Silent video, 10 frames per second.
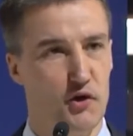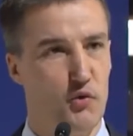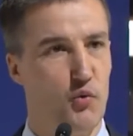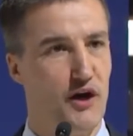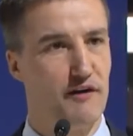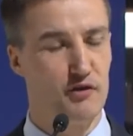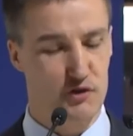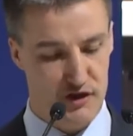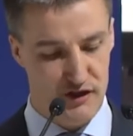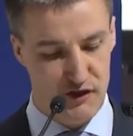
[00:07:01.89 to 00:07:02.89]
wherever
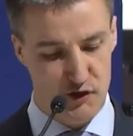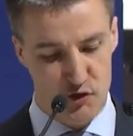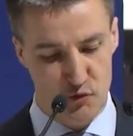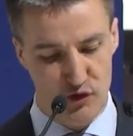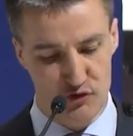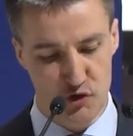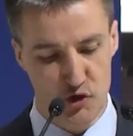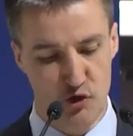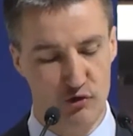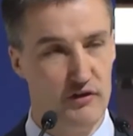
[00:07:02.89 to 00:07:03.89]
you want to
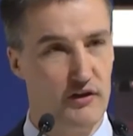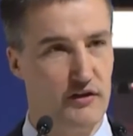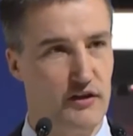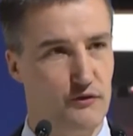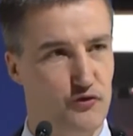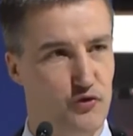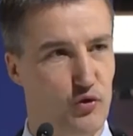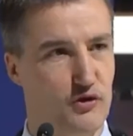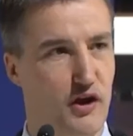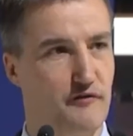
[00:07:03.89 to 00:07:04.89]
go in
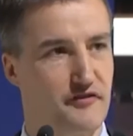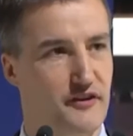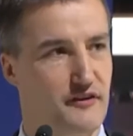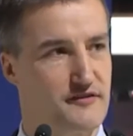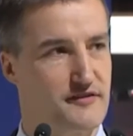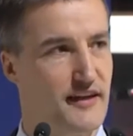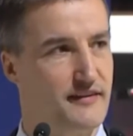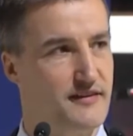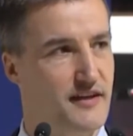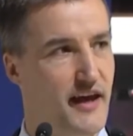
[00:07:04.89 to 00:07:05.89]
full confidence that
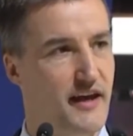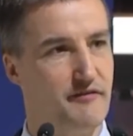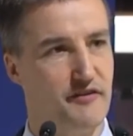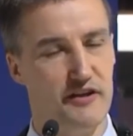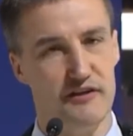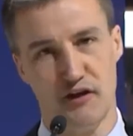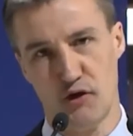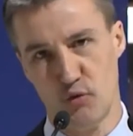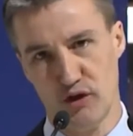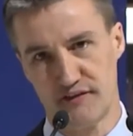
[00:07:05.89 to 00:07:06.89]
the
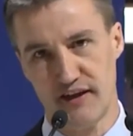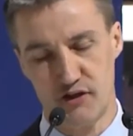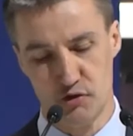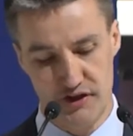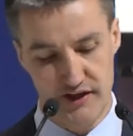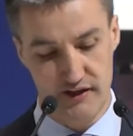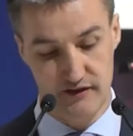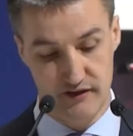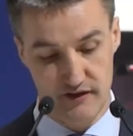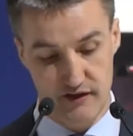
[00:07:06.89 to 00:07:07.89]
AV will take you there,
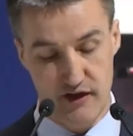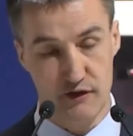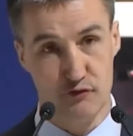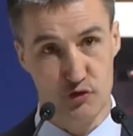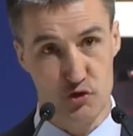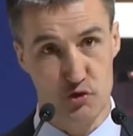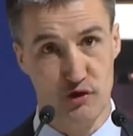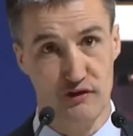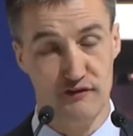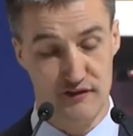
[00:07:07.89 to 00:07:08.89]
and for
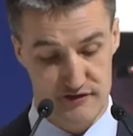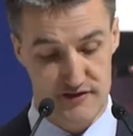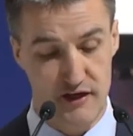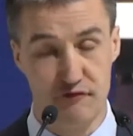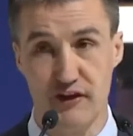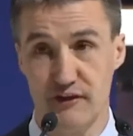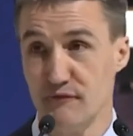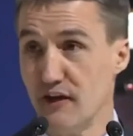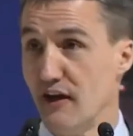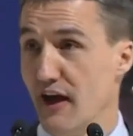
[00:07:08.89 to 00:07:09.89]
sure safely.
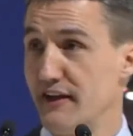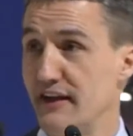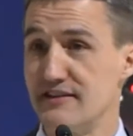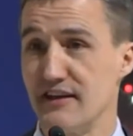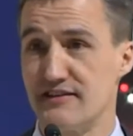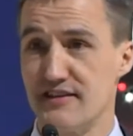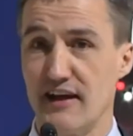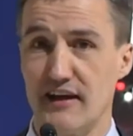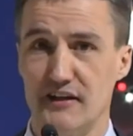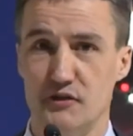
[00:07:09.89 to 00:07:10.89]
And that's
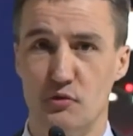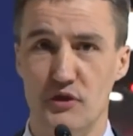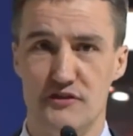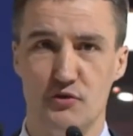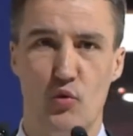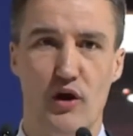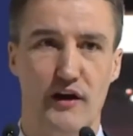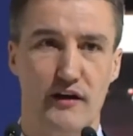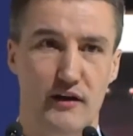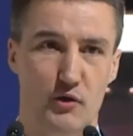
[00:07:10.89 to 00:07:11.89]
exactly the reason
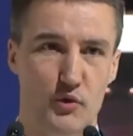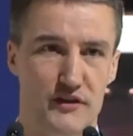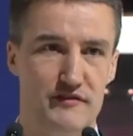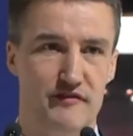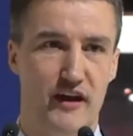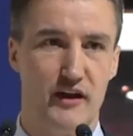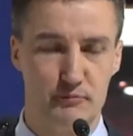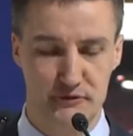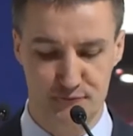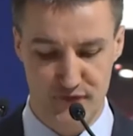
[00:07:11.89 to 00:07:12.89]
why we
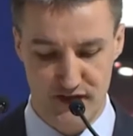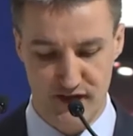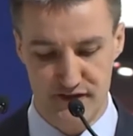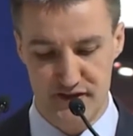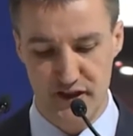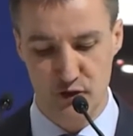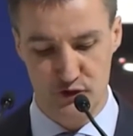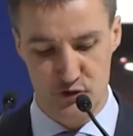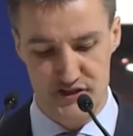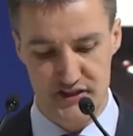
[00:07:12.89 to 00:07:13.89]
developed the Eagle
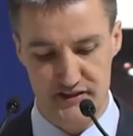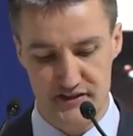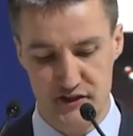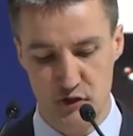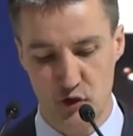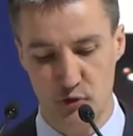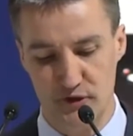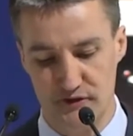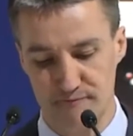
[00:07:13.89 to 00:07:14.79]
360 Urban.